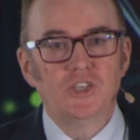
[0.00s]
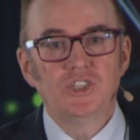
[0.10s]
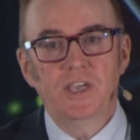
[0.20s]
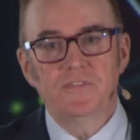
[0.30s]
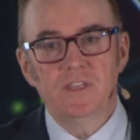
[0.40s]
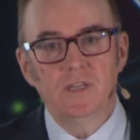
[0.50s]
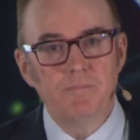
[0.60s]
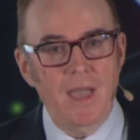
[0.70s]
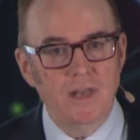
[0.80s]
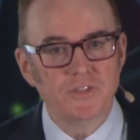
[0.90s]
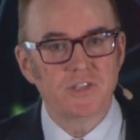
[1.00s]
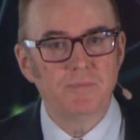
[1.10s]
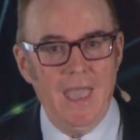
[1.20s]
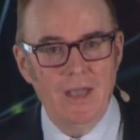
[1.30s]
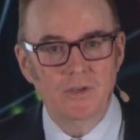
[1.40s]
the shift in the balance
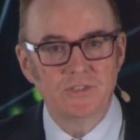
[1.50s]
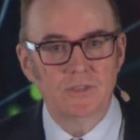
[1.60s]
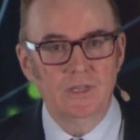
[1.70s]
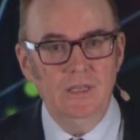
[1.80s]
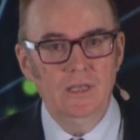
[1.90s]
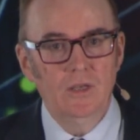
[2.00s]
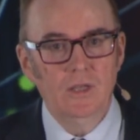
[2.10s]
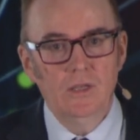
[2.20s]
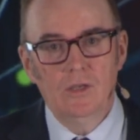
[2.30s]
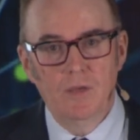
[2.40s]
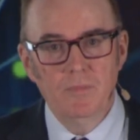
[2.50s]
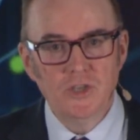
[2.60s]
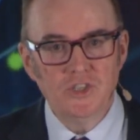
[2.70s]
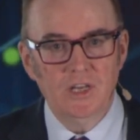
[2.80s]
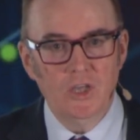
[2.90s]
of power to the
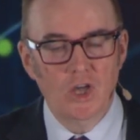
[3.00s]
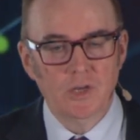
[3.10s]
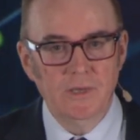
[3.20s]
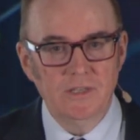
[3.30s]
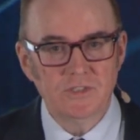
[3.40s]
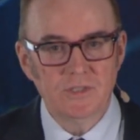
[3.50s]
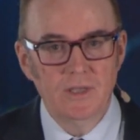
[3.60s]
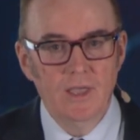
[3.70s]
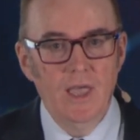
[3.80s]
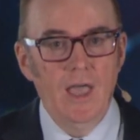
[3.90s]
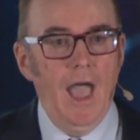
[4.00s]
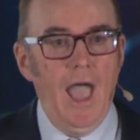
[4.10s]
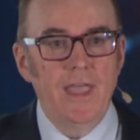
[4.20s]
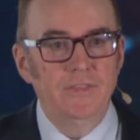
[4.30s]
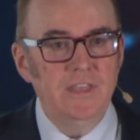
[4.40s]
emerging economies,
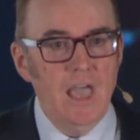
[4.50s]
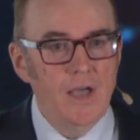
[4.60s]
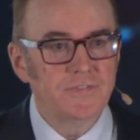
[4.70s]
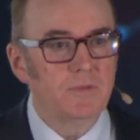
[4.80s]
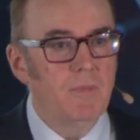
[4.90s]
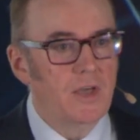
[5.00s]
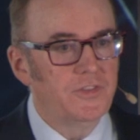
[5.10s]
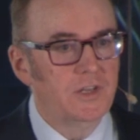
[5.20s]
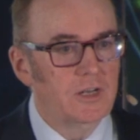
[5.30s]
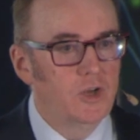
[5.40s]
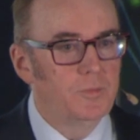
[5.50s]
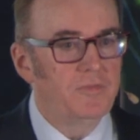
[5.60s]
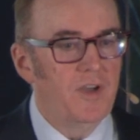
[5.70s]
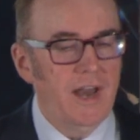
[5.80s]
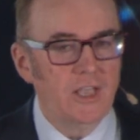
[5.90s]
and the aftermath of the
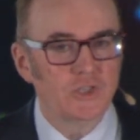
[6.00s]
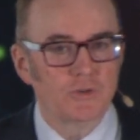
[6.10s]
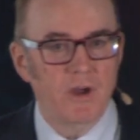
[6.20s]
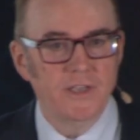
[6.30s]
global financial